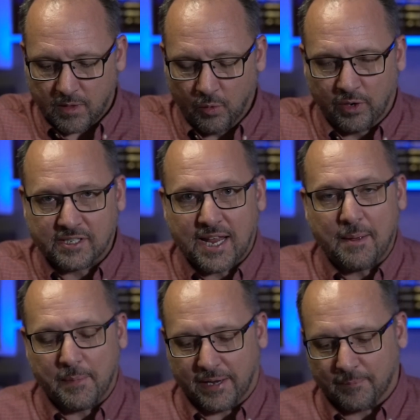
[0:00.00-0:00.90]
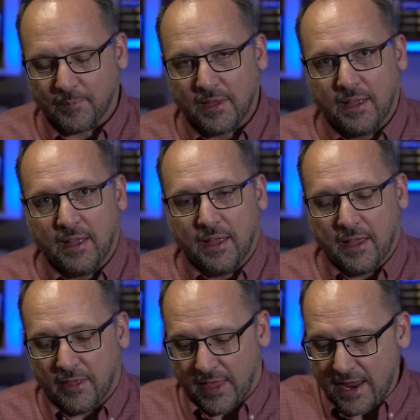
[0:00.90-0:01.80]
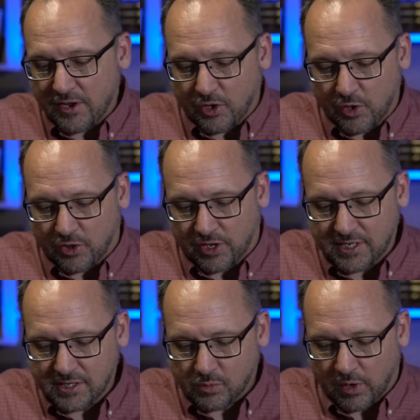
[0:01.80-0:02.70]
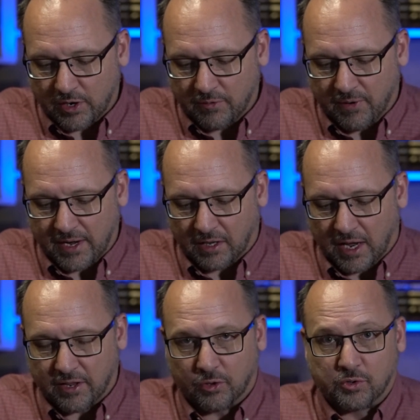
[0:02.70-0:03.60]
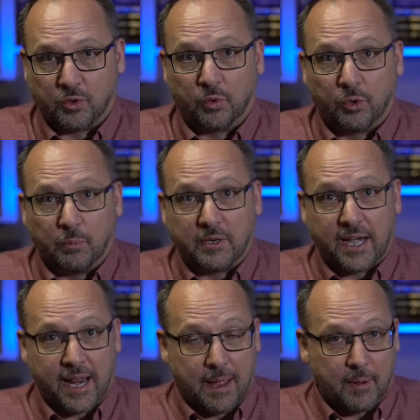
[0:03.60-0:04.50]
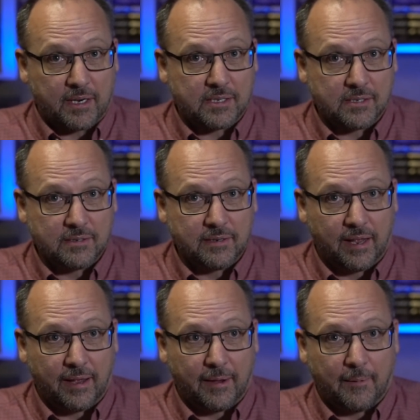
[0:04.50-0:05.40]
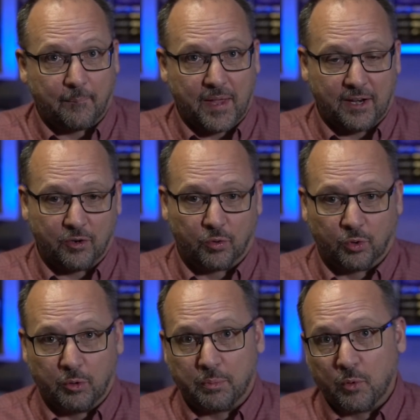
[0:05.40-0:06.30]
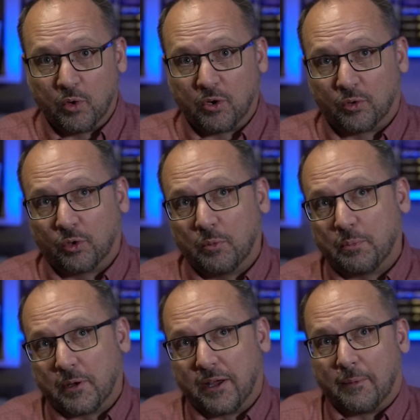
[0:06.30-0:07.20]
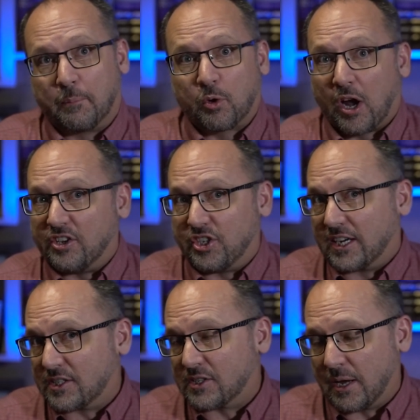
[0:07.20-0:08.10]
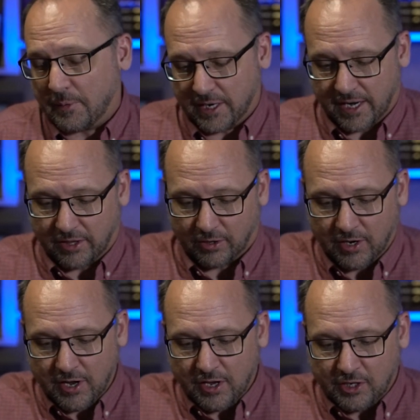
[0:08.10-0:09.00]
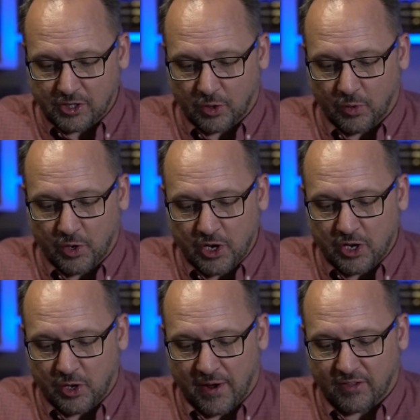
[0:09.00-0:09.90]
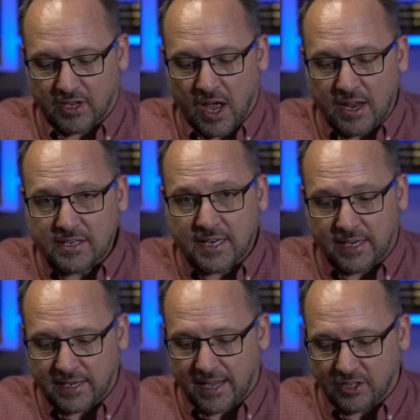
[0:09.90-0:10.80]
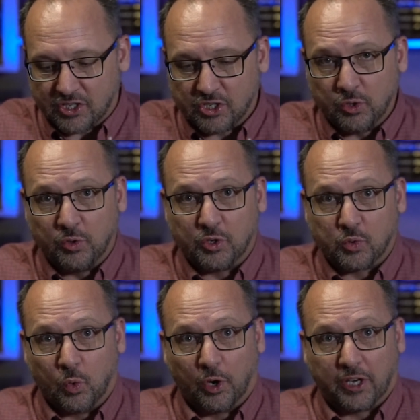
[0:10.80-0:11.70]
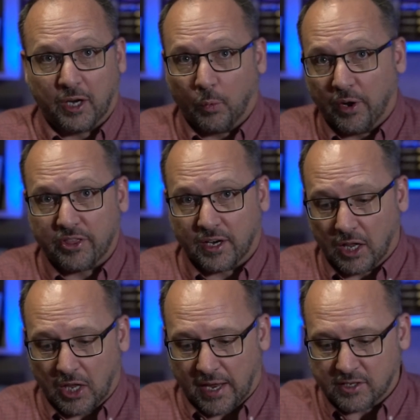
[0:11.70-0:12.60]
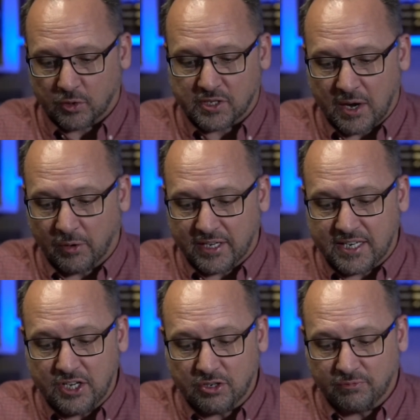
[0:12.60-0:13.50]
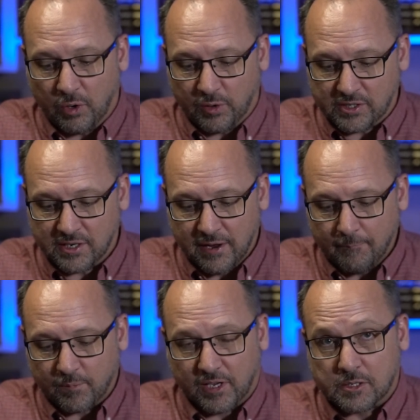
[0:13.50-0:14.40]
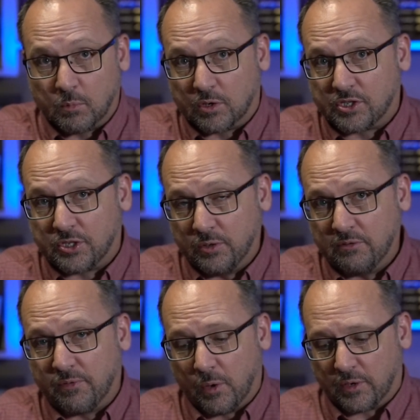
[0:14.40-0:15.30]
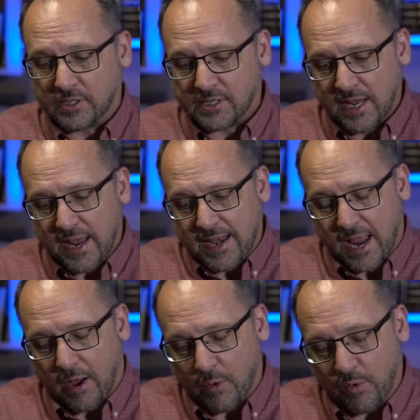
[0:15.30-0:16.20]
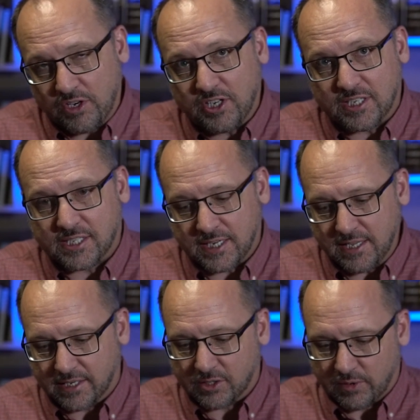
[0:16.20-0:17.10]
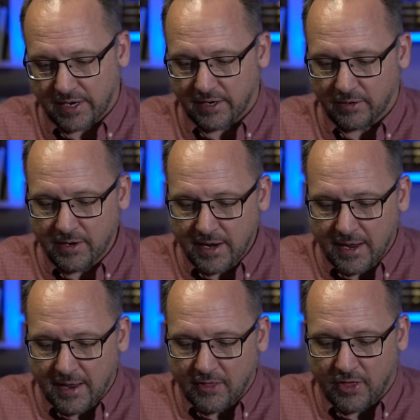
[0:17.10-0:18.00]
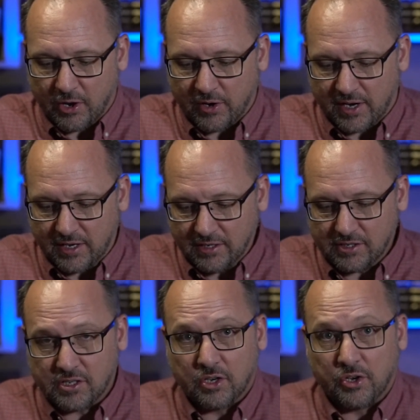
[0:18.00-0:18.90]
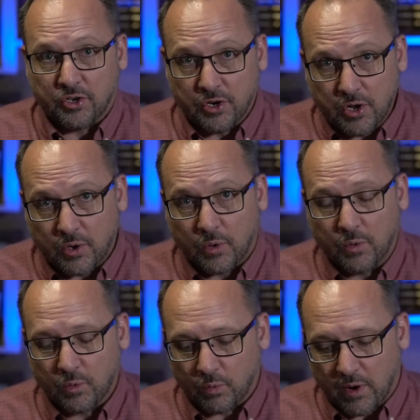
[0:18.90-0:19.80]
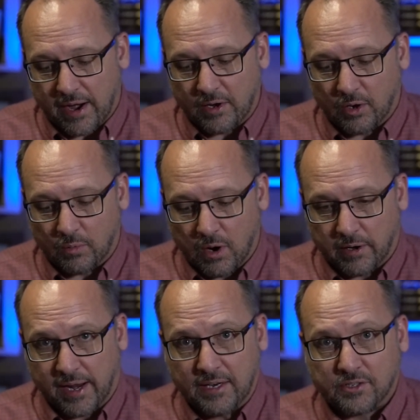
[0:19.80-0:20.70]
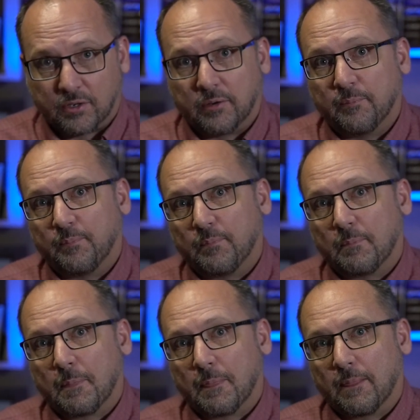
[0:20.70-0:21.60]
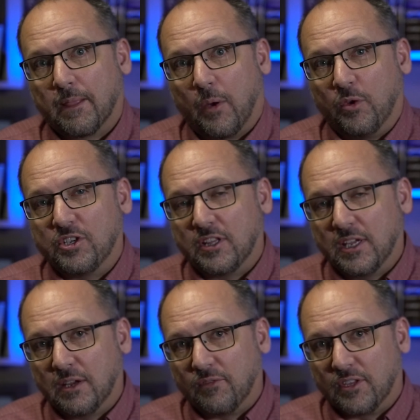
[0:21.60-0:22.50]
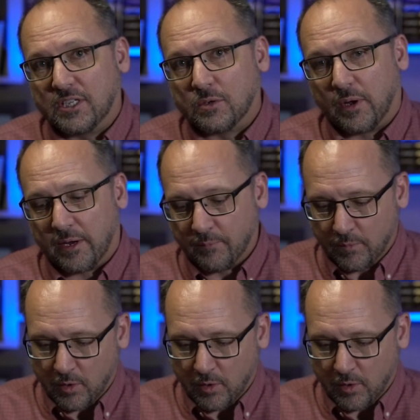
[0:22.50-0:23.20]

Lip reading: What does that mean? This is where you find a lot of those group dynamics and group projects coming together. So you have the content and the students working with it a lot. So it's not really teacher focused, it's more student focused. Now I want you to see this right here. There is no right or wrong answer. I want you to think of it this way.